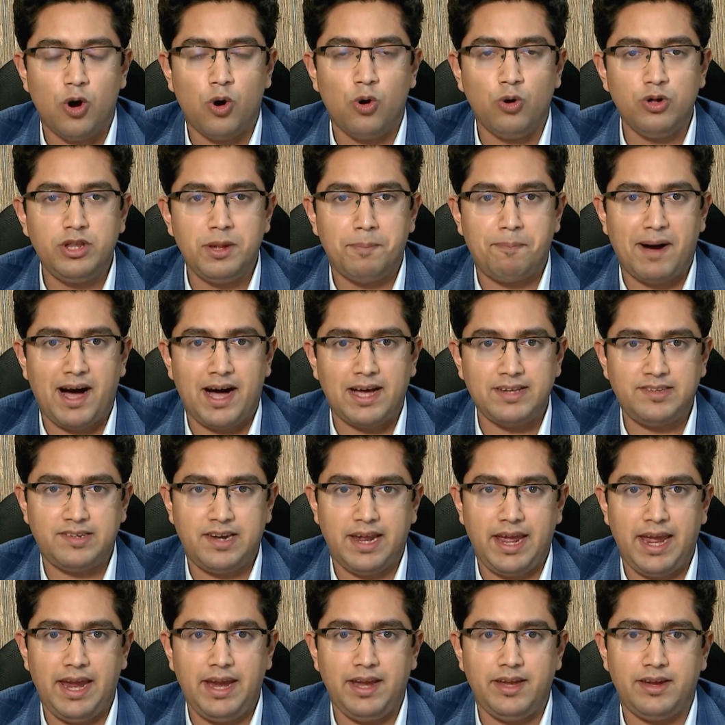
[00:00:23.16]
Over the
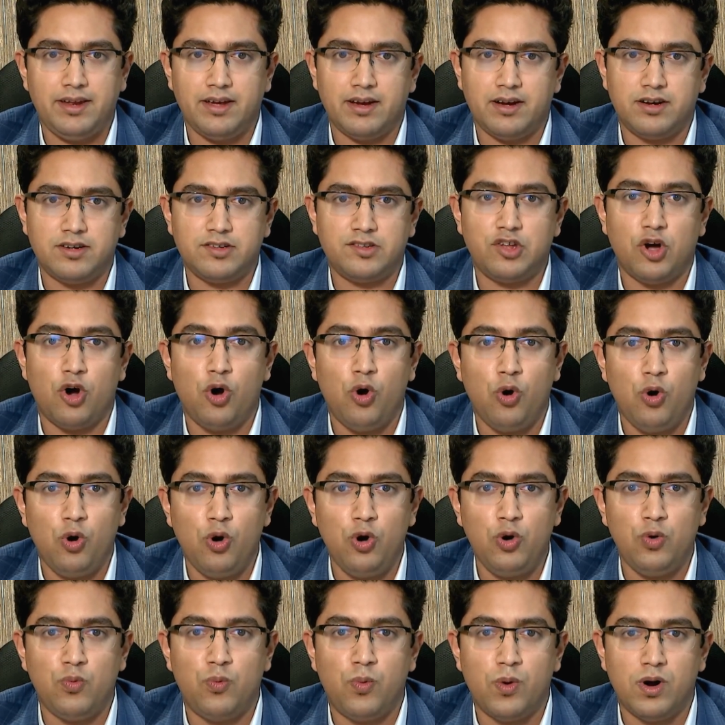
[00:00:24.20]
past eight years, the
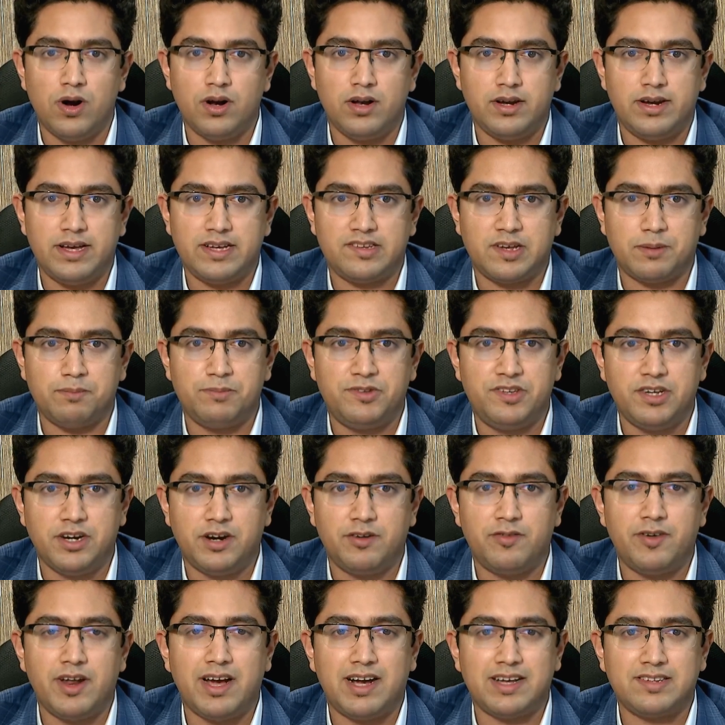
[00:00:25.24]
whole world has
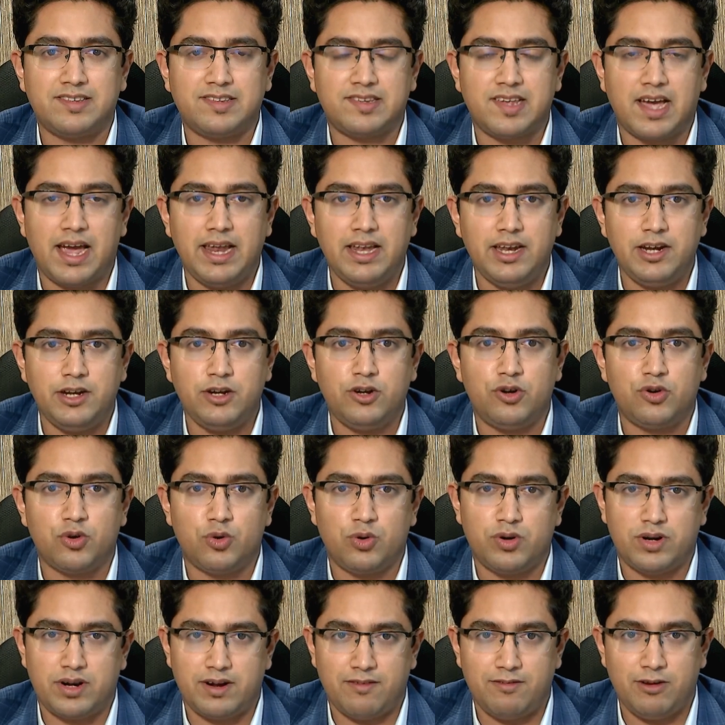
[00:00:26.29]
observed a silent
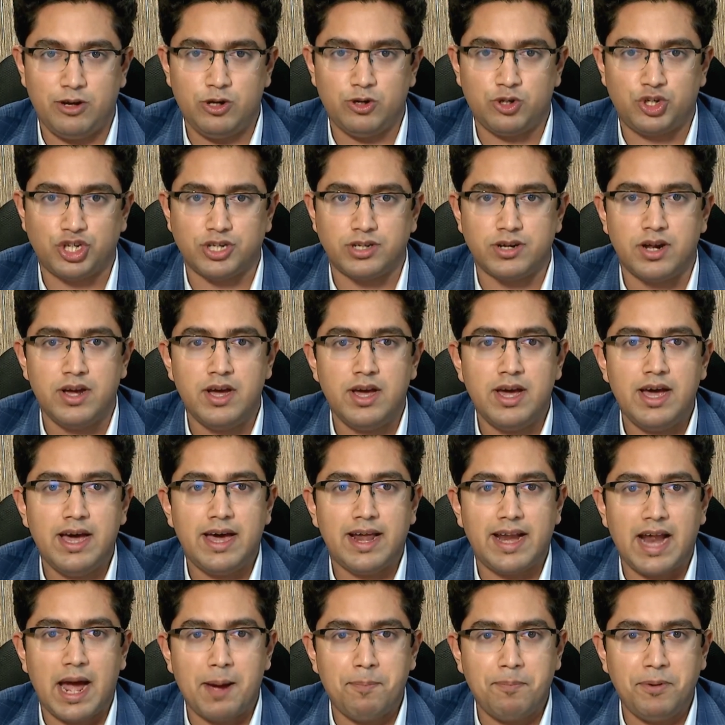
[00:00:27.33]
drone revolution
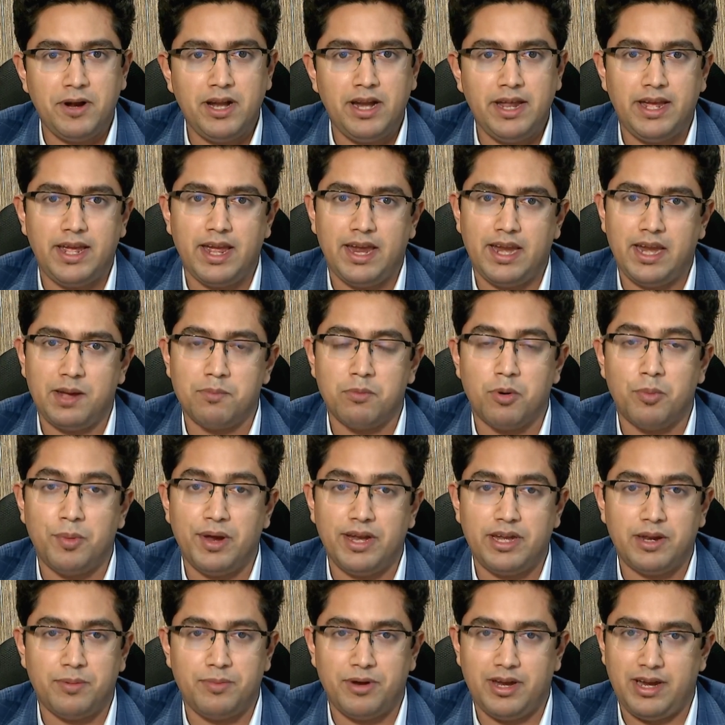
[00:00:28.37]
rapidly gaining
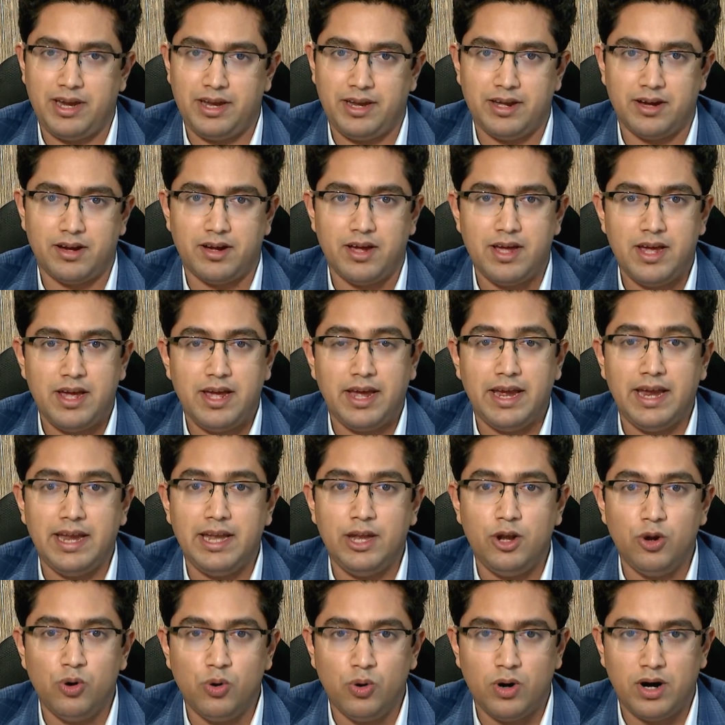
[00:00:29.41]
momentum in India.
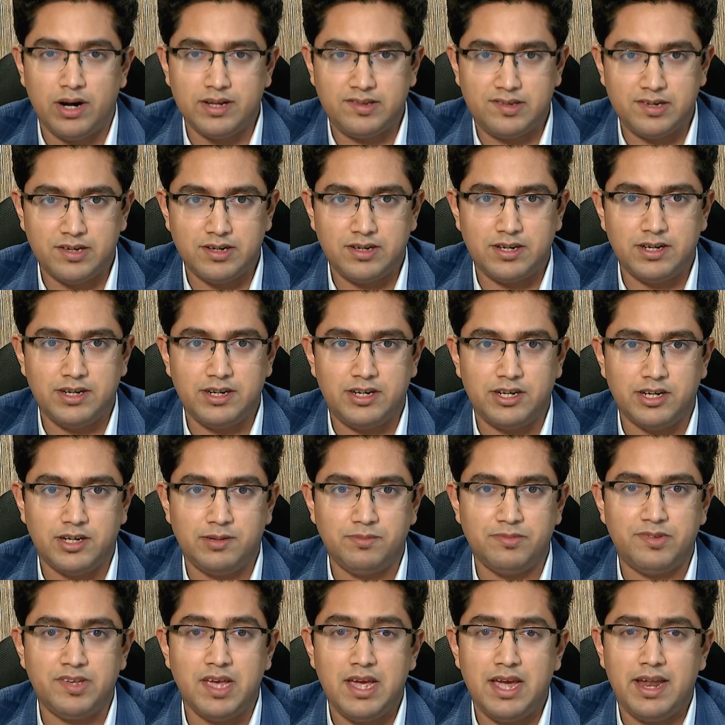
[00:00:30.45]
In no uncertain
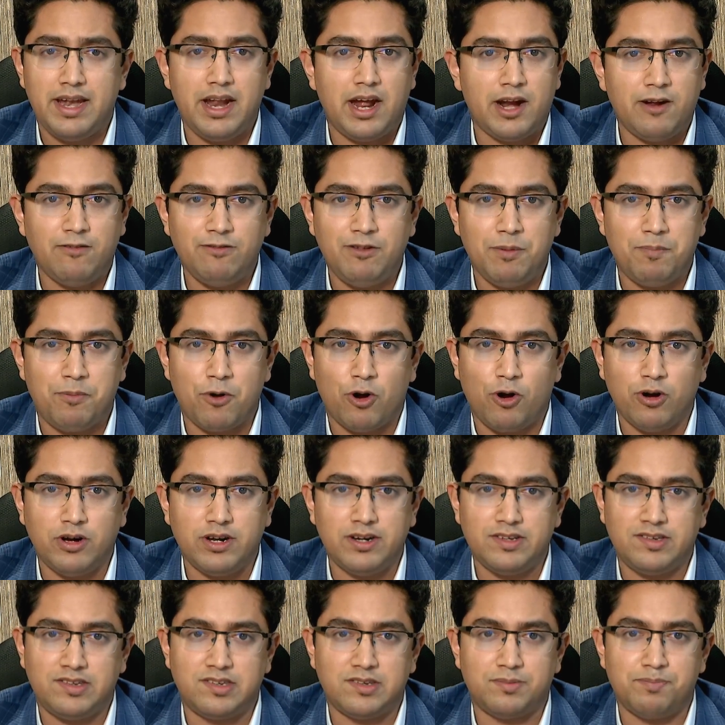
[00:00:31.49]
terms, none of the
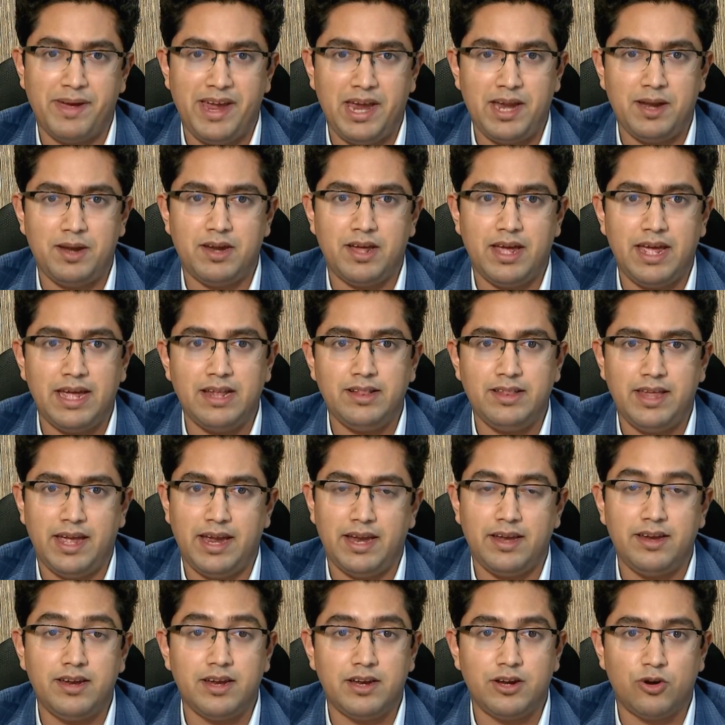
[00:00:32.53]
progress made in the
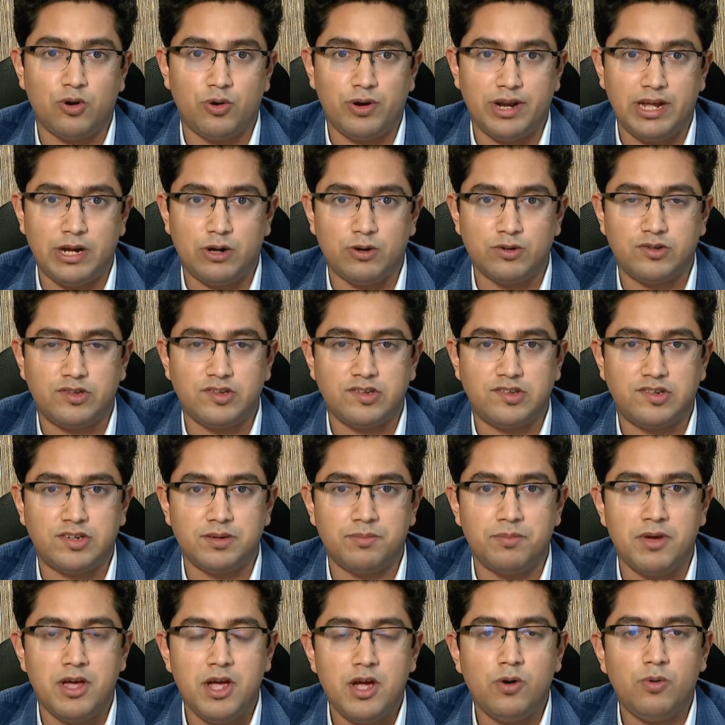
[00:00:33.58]
Indian drone
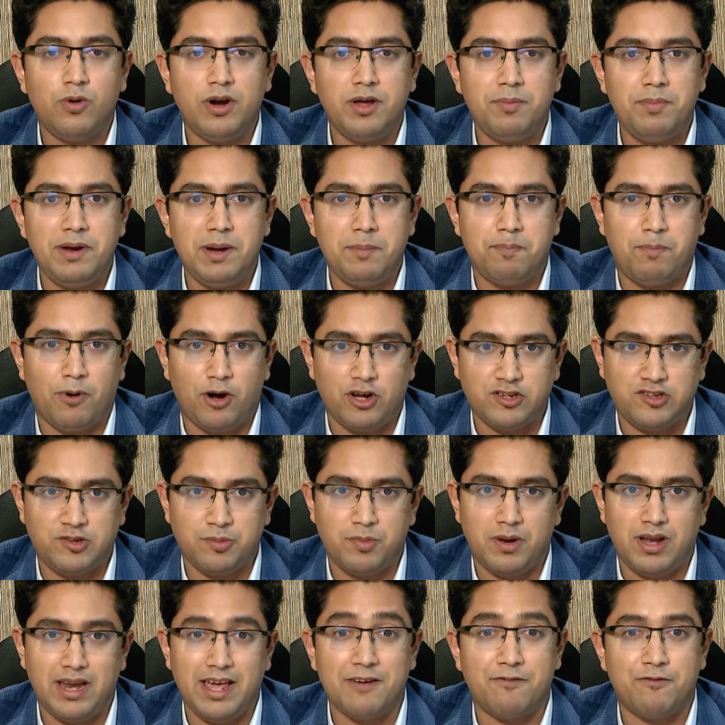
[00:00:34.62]
ecosystem would have been
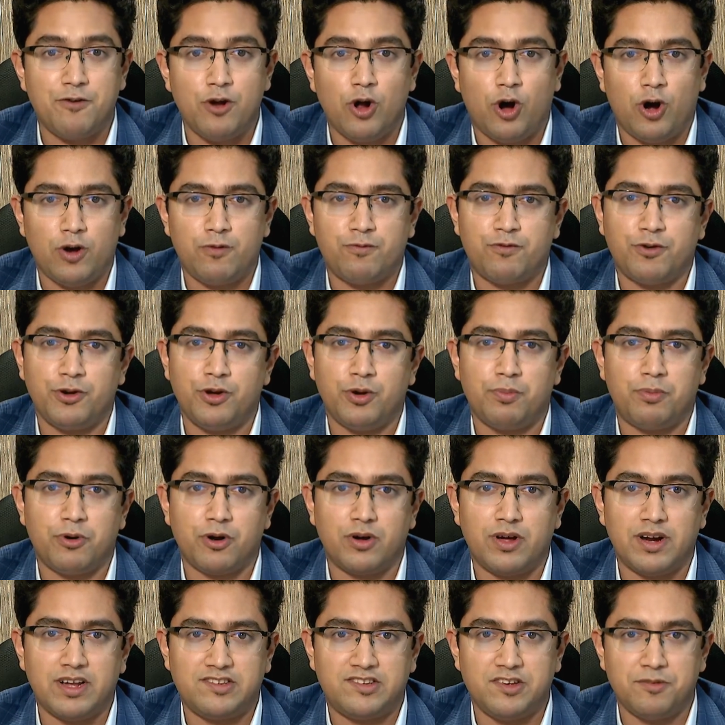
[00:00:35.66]
possible if not for your
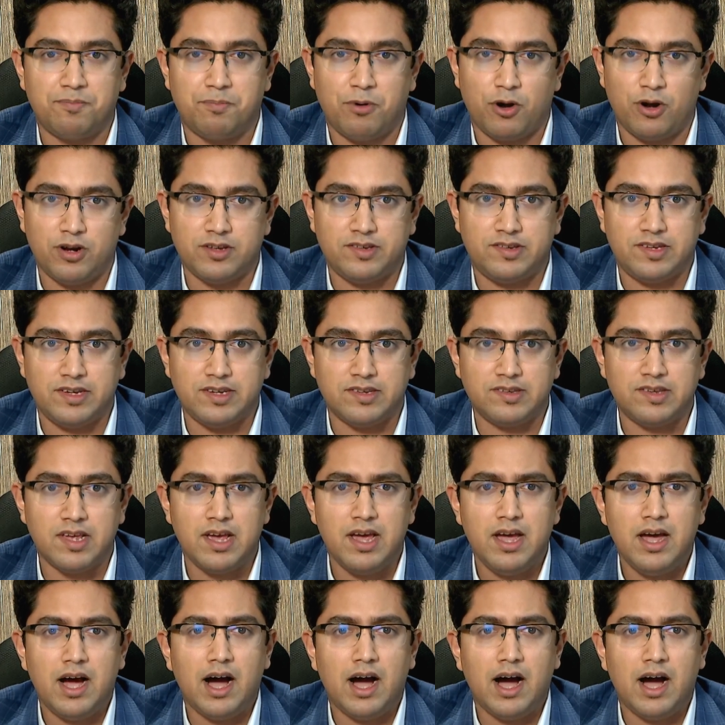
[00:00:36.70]
progressive policies.